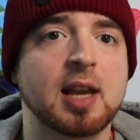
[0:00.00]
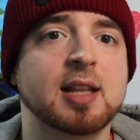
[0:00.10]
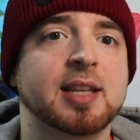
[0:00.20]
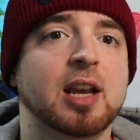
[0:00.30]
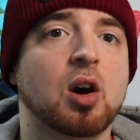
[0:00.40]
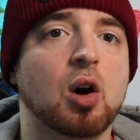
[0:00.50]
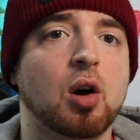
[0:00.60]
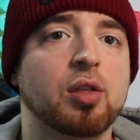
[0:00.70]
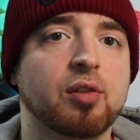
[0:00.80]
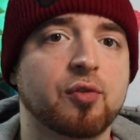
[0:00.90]
take
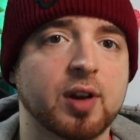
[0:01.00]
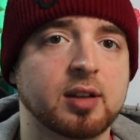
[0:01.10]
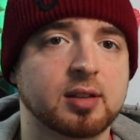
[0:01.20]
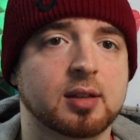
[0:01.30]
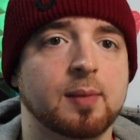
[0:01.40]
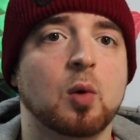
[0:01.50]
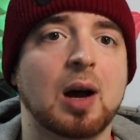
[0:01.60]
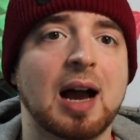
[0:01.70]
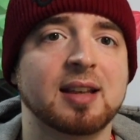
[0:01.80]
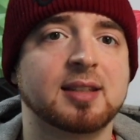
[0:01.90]
all the risk
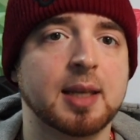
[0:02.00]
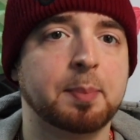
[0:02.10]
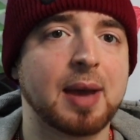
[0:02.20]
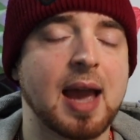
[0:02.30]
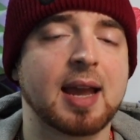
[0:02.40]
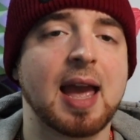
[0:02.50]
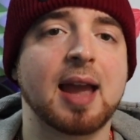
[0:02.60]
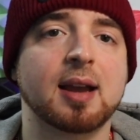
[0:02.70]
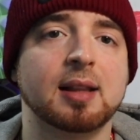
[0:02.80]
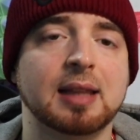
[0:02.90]
while I sit back
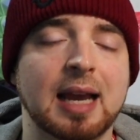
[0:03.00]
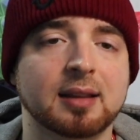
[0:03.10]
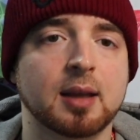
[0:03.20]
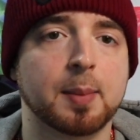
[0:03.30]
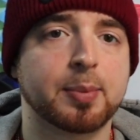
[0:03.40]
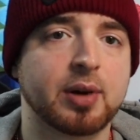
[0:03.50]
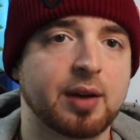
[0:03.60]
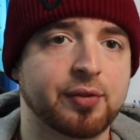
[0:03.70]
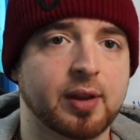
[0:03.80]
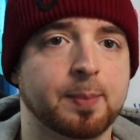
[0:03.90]
and collect
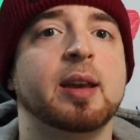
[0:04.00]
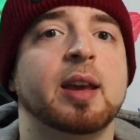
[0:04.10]
profit.